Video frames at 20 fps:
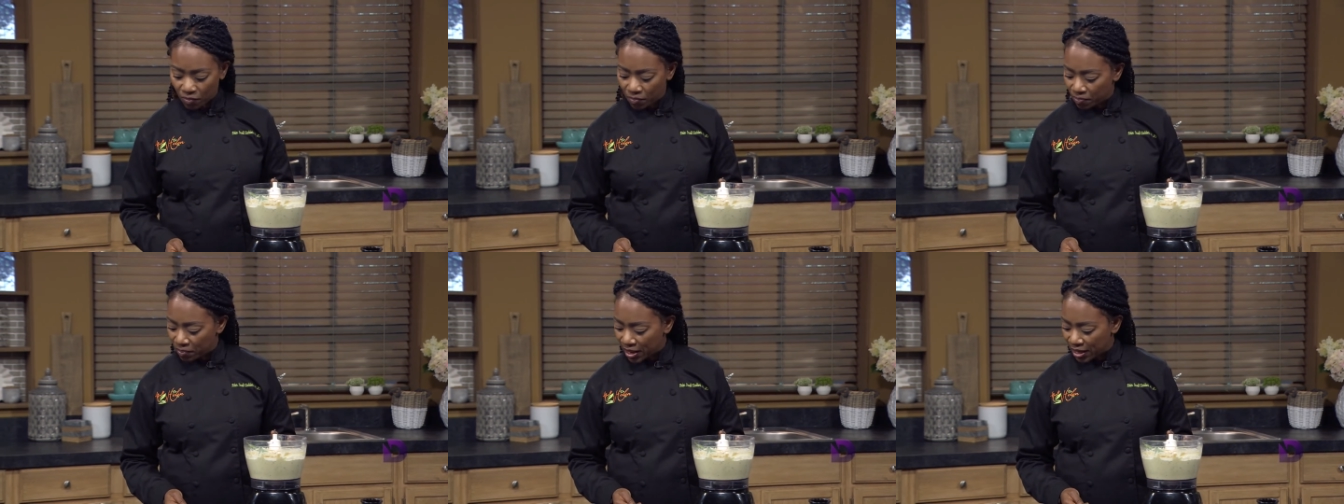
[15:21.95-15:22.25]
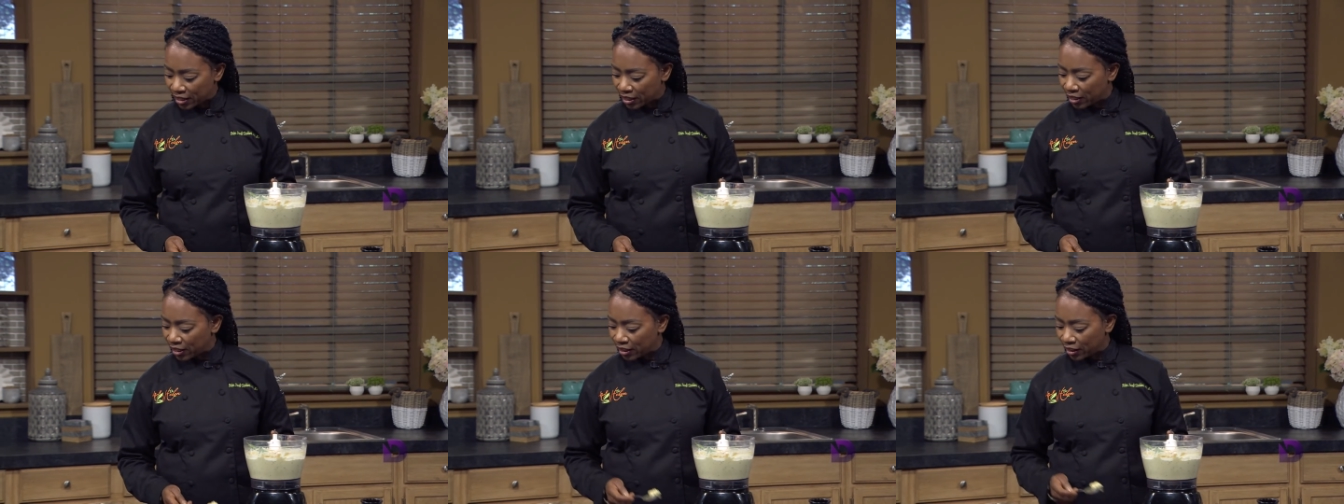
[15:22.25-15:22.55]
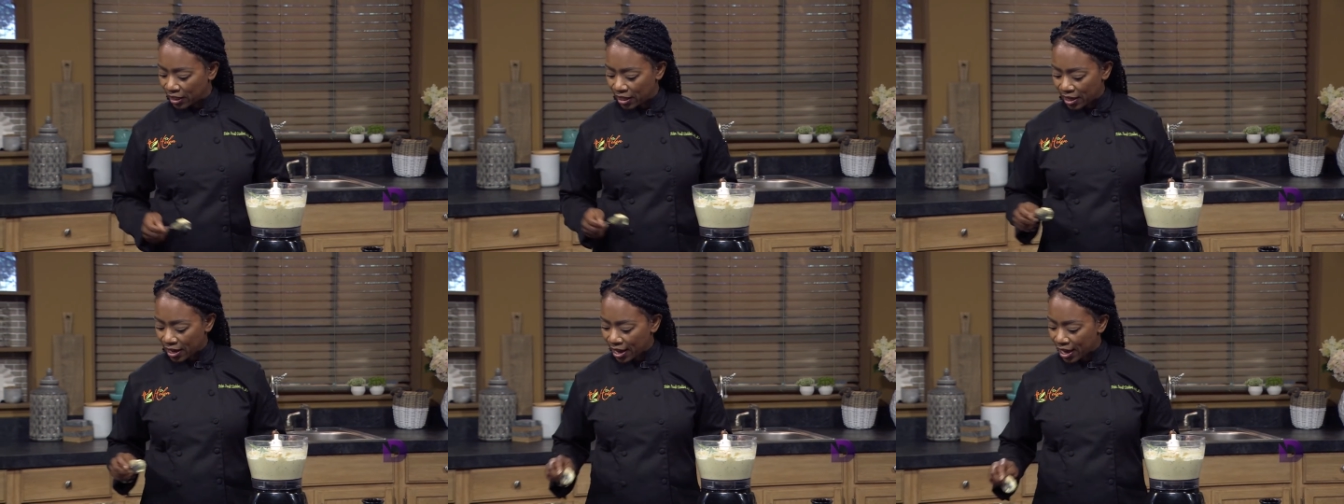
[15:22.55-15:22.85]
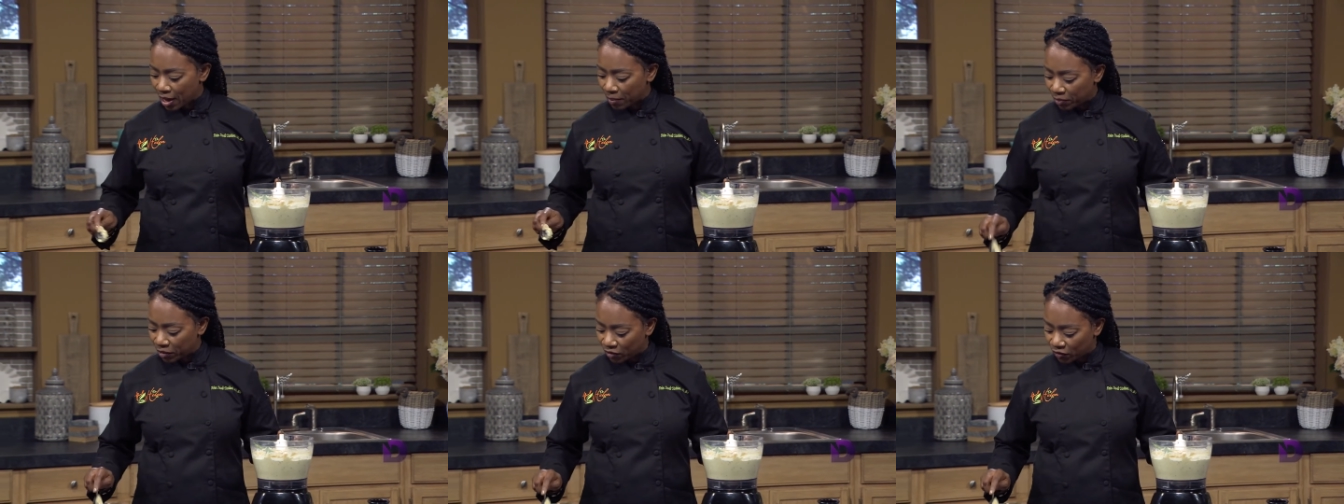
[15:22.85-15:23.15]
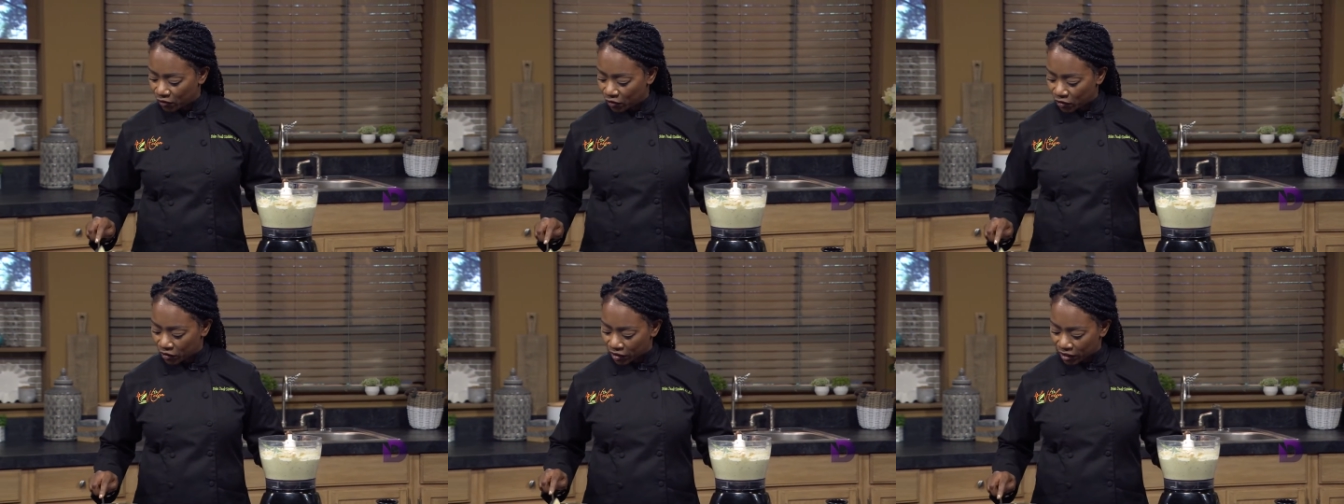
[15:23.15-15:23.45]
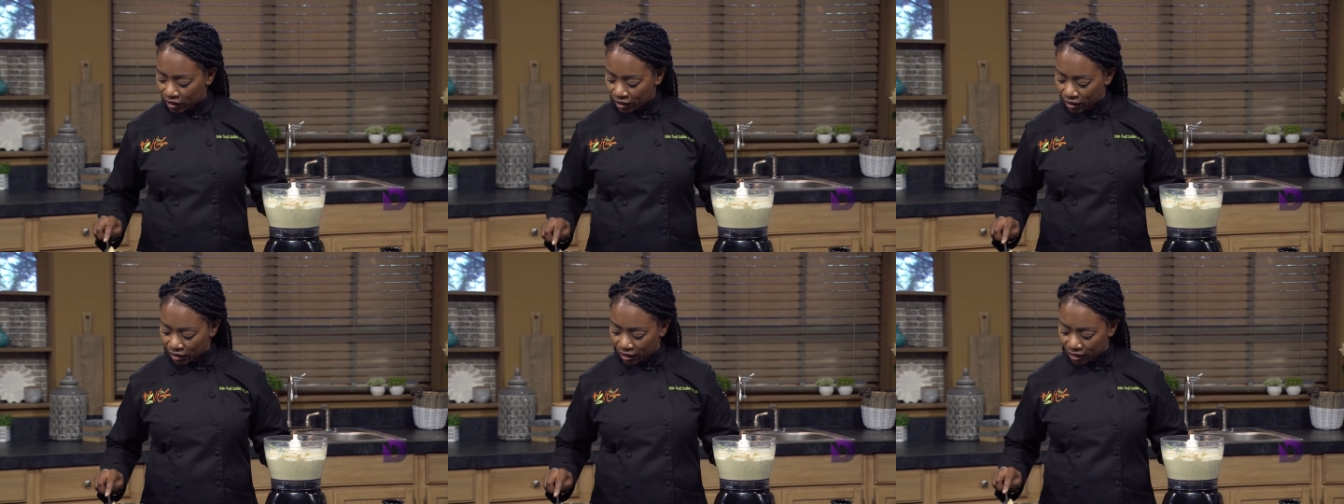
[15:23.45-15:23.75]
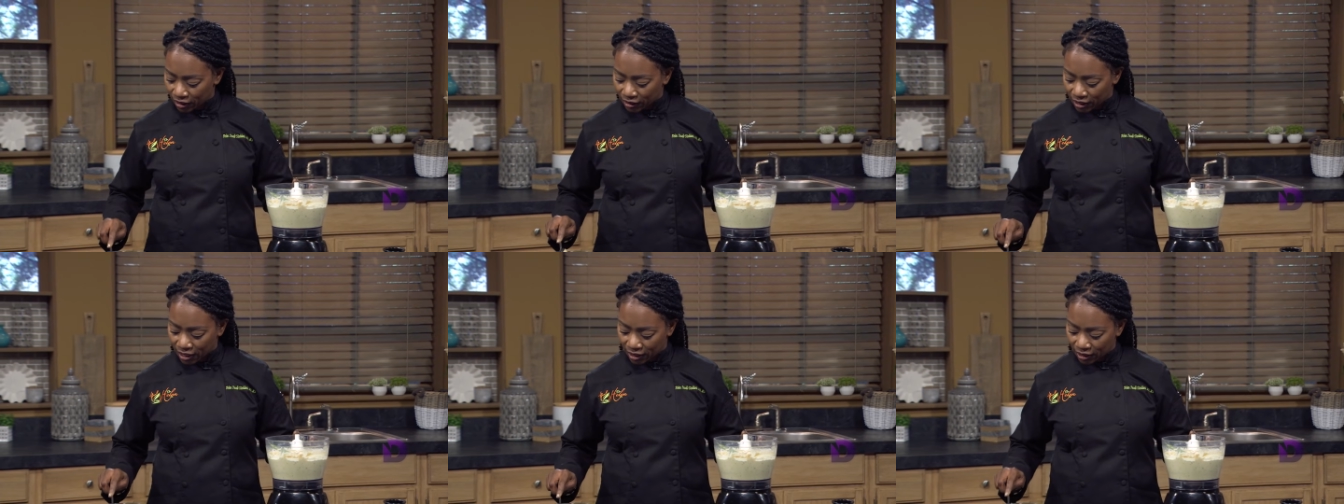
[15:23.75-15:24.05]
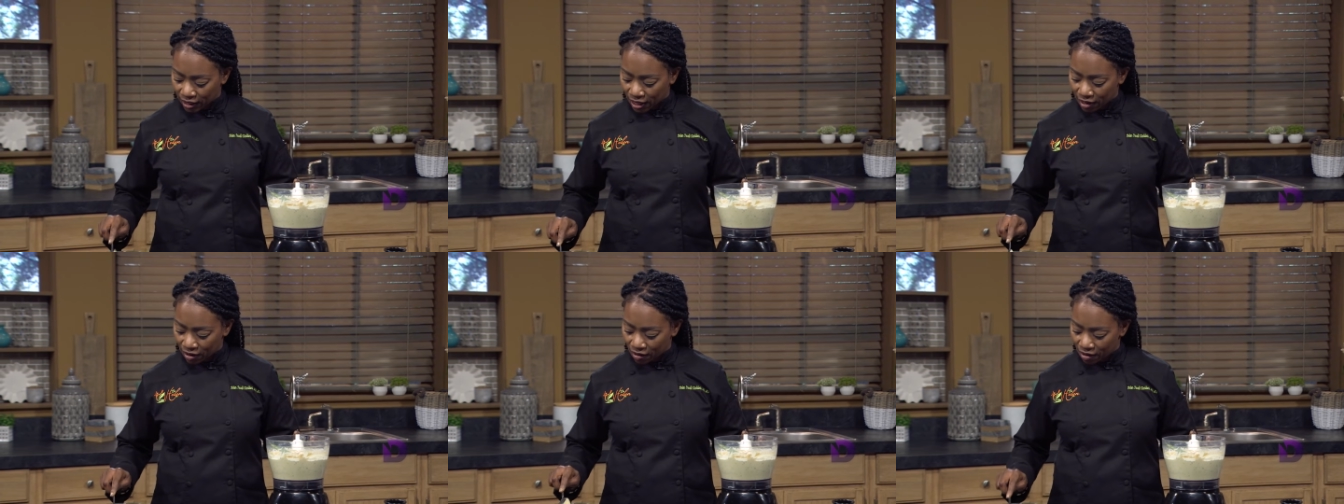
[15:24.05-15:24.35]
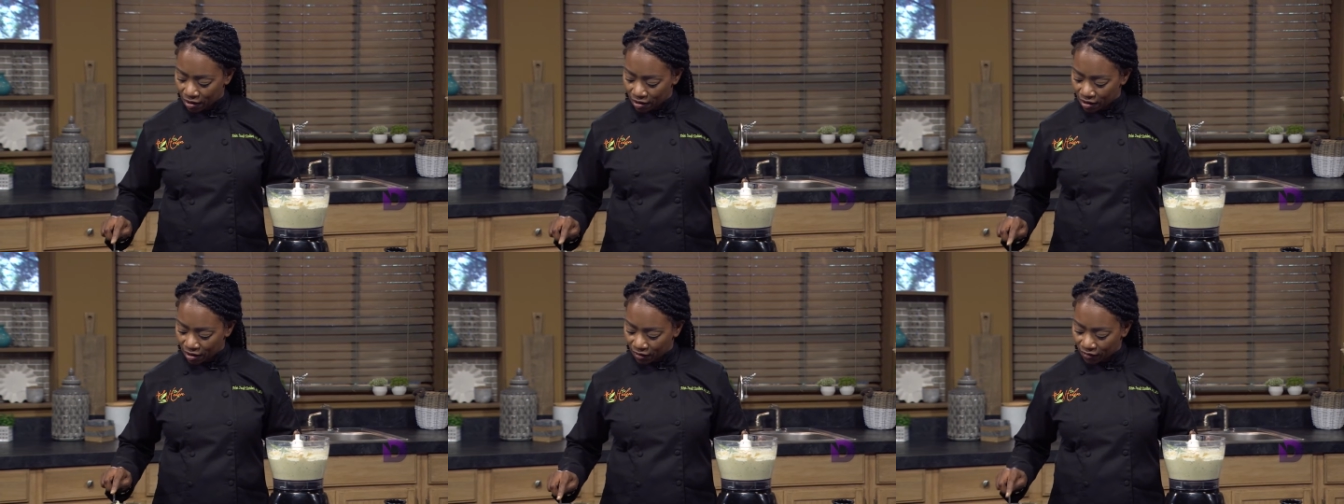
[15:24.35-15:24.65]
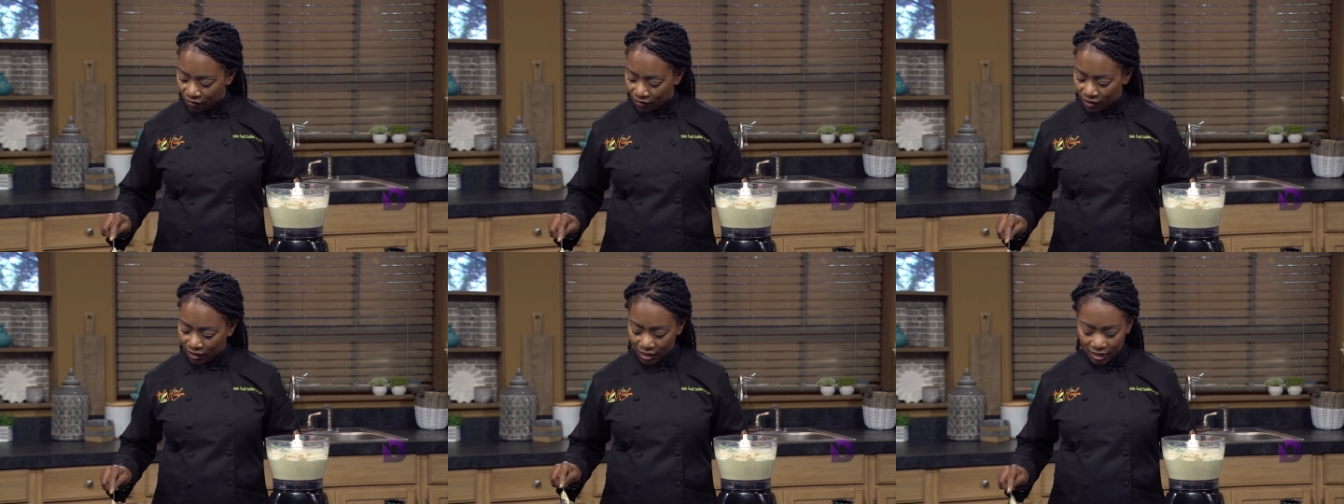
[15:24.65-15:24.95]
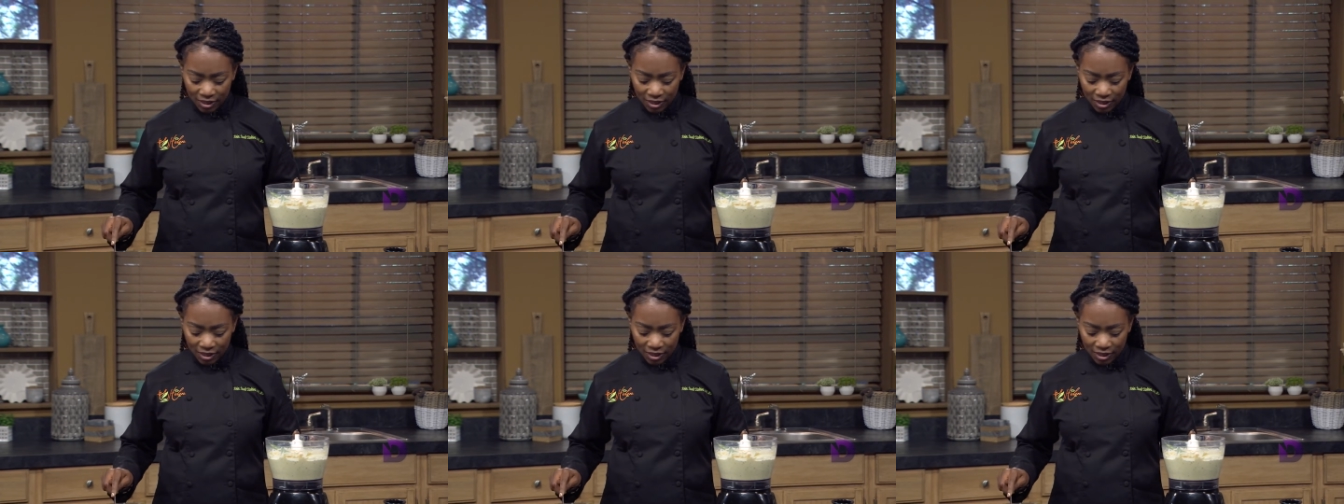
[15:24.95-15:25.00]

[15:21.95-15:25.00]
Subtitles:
make anything happen for it, take that off.